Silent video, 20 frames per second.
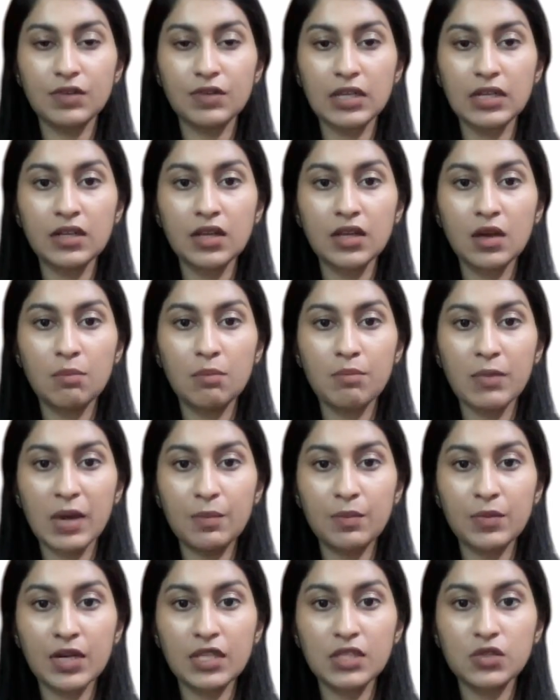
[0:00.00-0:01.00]
revealed
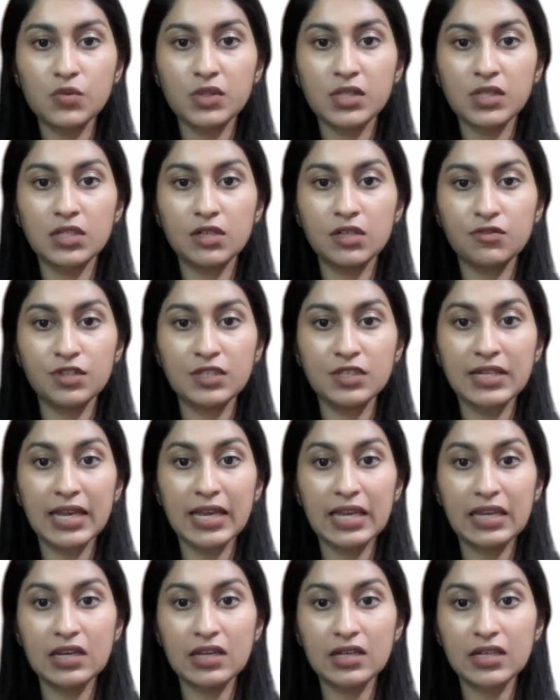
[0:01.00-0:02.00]
membranes with a different
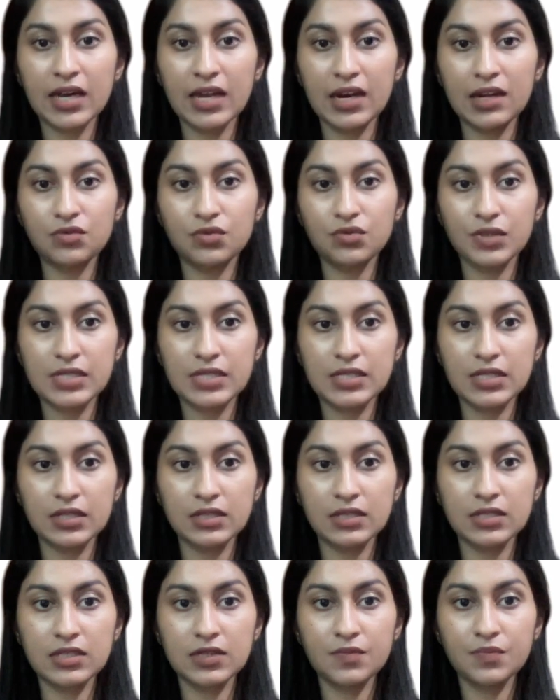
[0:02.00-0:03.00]
area
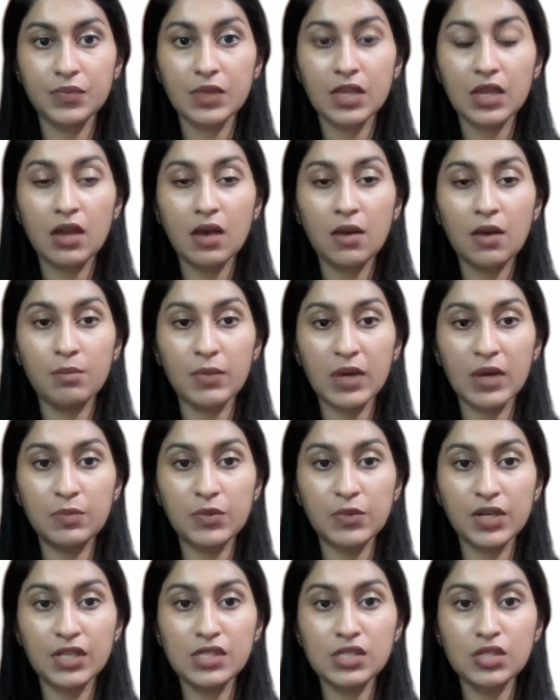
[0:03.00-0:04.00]
characteristics.
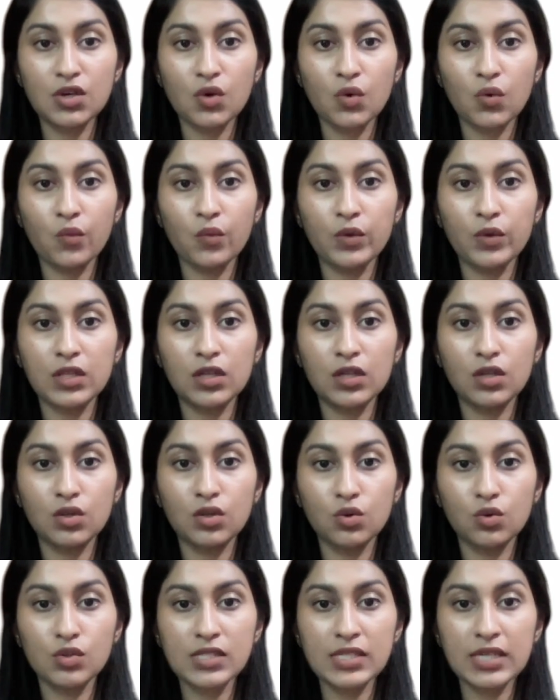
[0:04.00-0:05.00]
Membranes with a
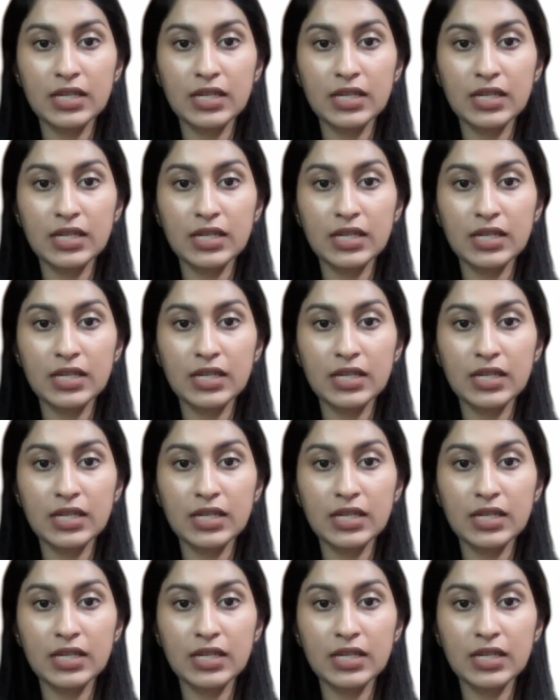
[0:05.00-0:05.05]
low